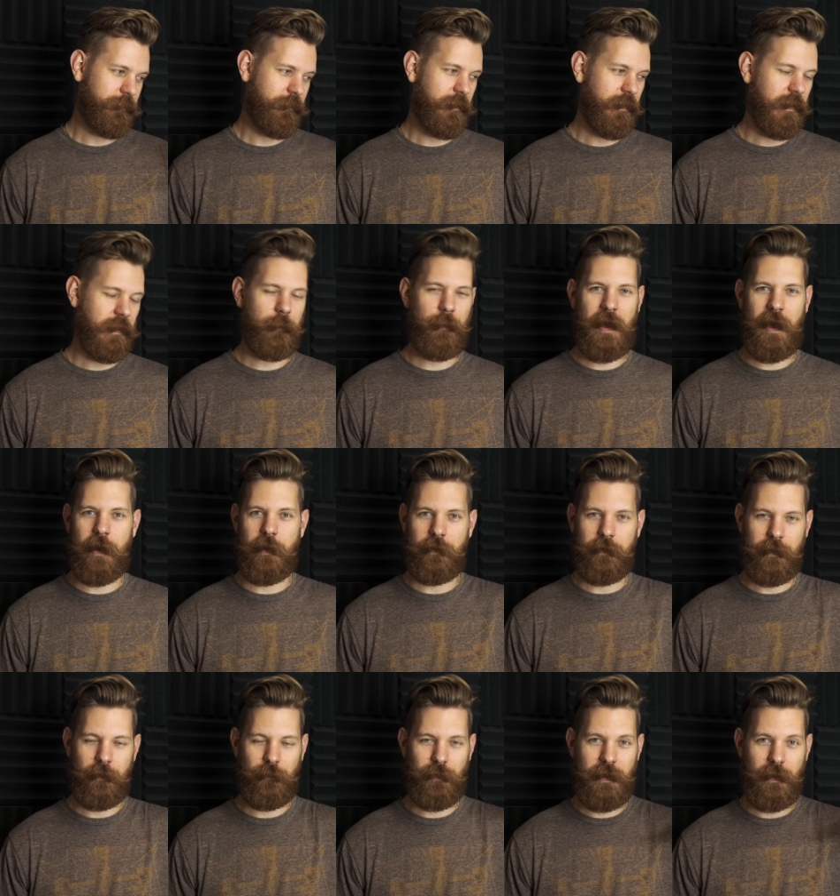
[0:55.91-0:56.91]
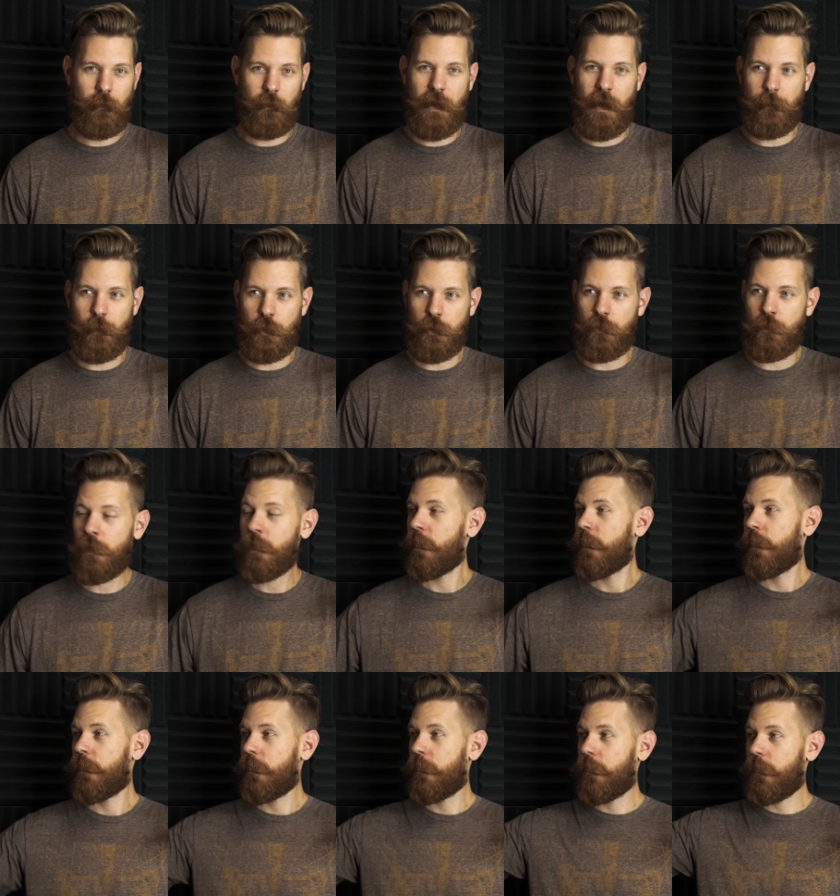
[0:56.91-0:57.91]
Think about a BMW
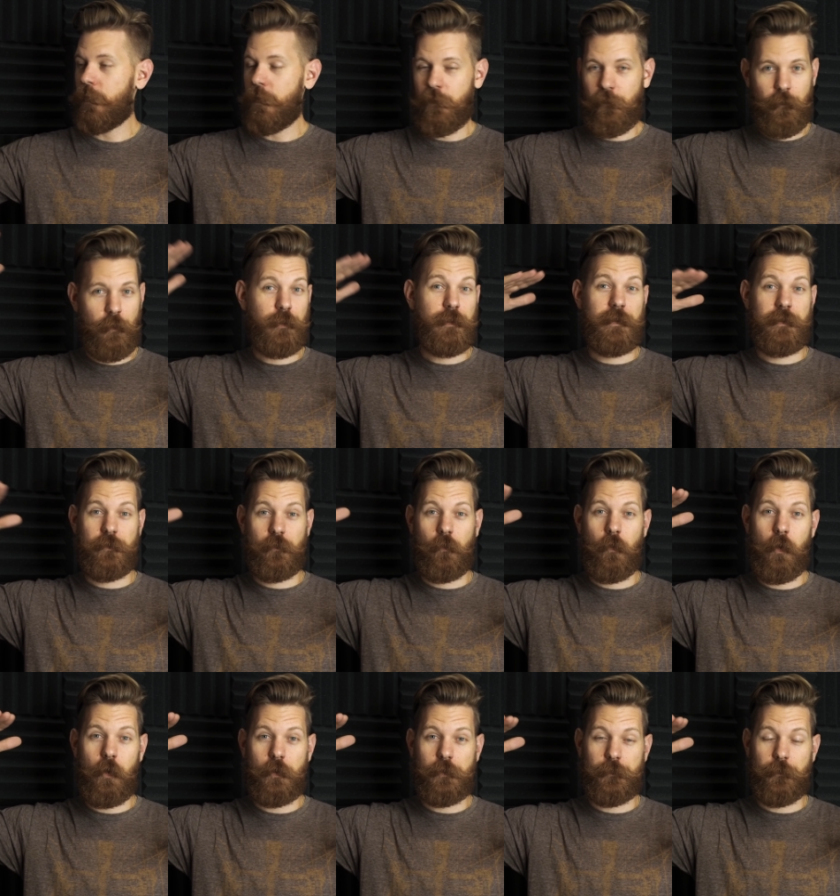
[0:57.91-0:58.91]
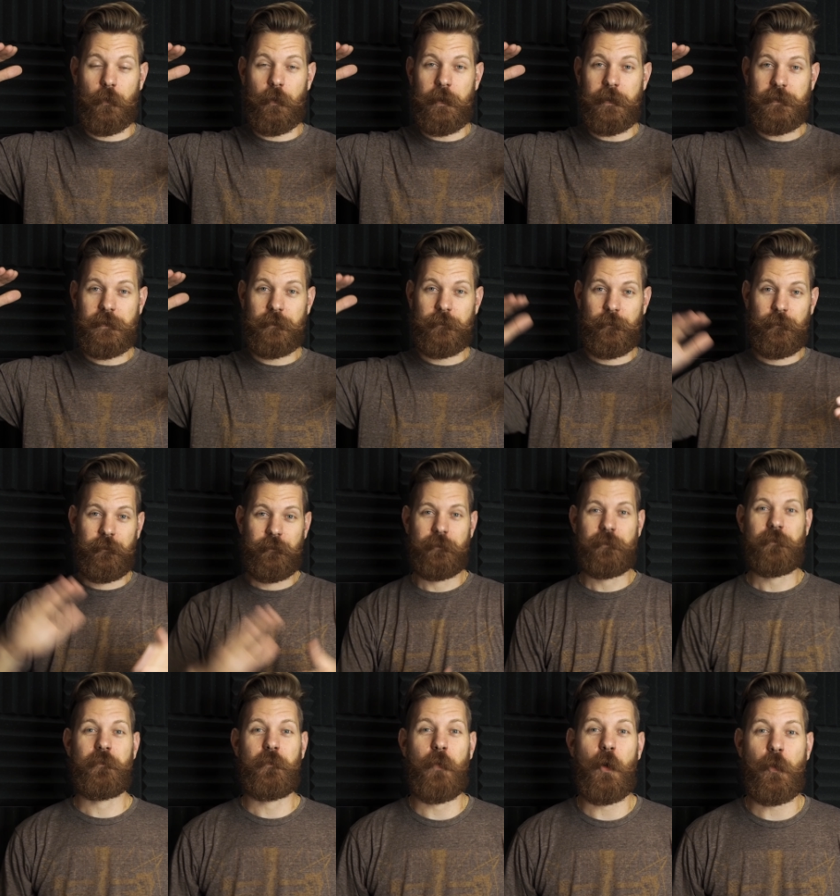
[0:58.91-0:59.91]
versus a Rolls Royce
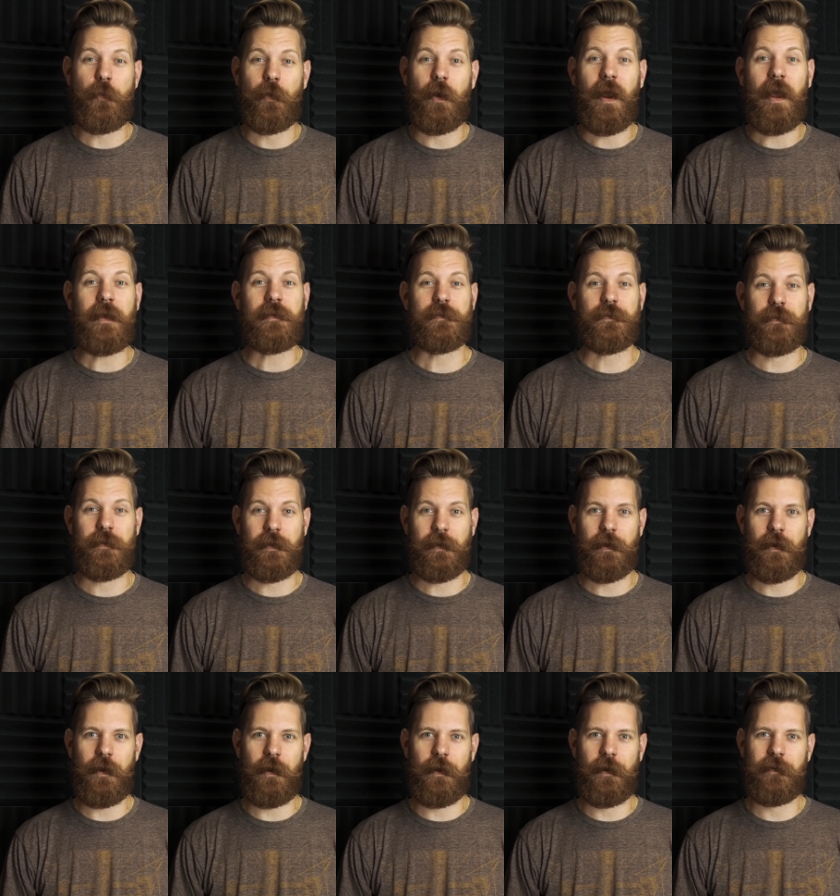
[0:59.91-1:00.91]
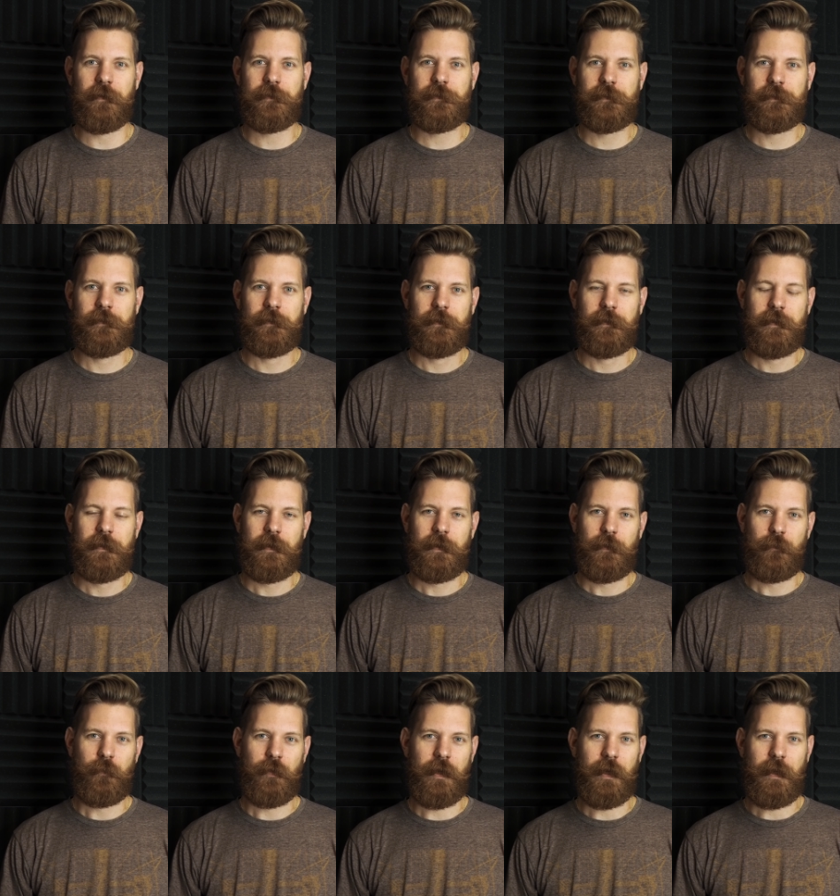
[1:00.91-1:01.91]
both are excellent cars,
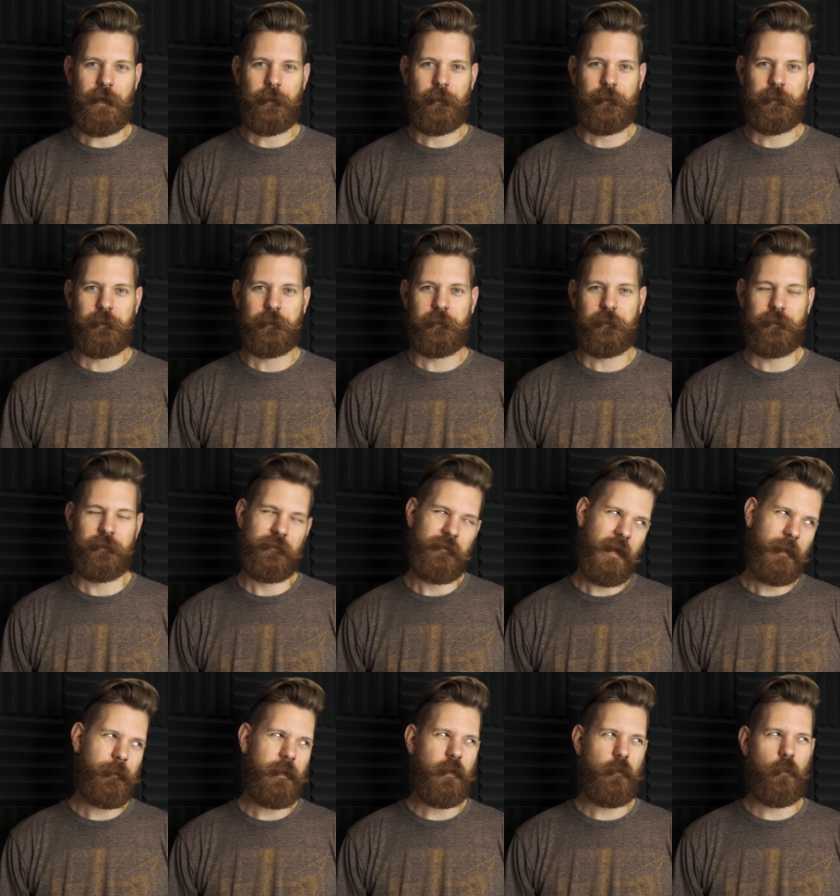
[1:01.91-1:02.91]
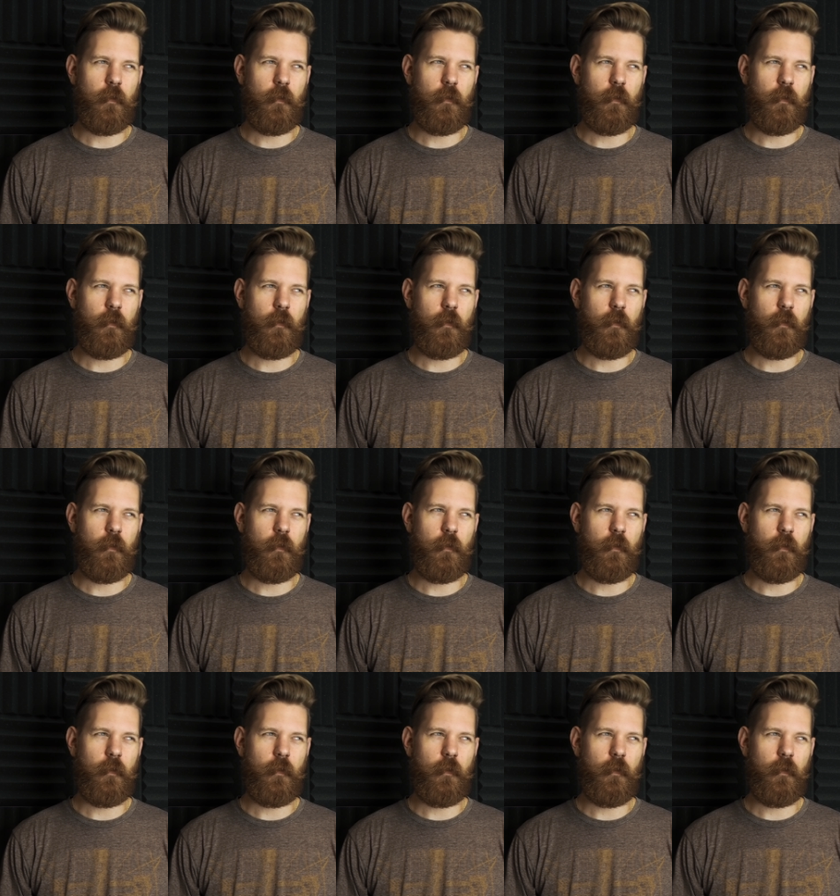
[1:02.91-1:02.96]
but maybe the